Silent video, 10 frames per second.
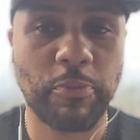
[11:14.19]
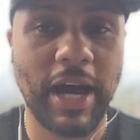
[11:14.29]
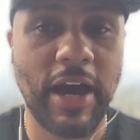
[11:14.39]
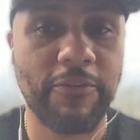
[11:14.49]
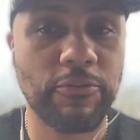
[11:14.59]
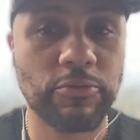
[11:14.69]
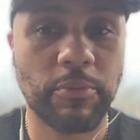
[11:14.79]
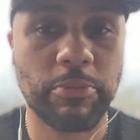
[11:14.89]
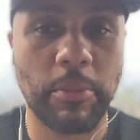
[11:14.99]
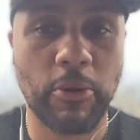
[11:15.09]
powerful,
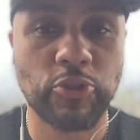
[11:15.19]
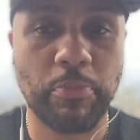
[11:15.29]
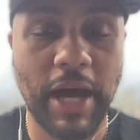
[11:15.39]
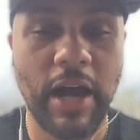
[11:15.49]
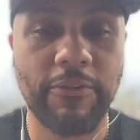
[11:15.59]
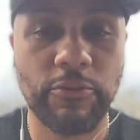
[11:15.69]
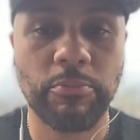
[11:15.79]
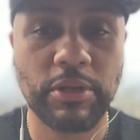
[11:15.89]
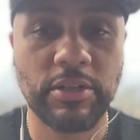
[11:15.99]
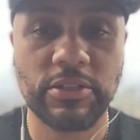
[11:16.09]
the most powerful
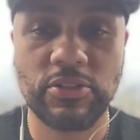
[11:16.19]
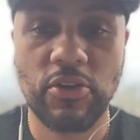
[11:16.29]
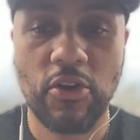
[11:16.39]
books